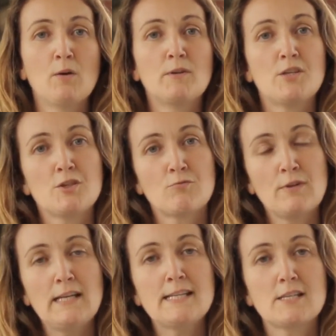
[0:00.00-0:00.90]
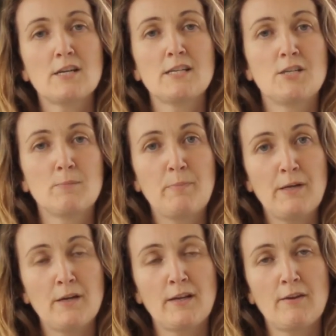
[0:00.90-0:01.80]
which is really starting to
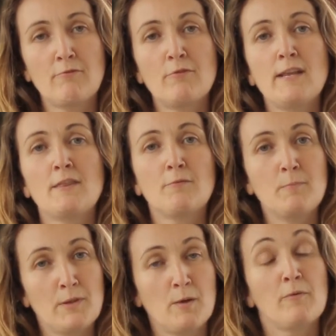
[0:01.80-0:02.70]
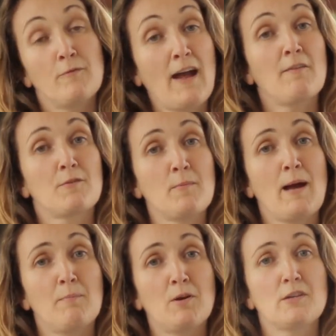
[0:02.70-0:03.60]
burn and rid the fat from
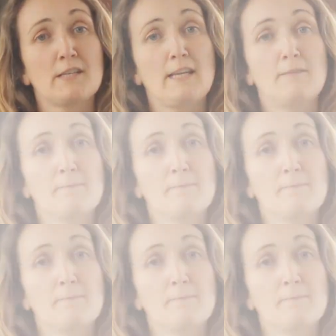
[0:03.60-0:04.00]
our body.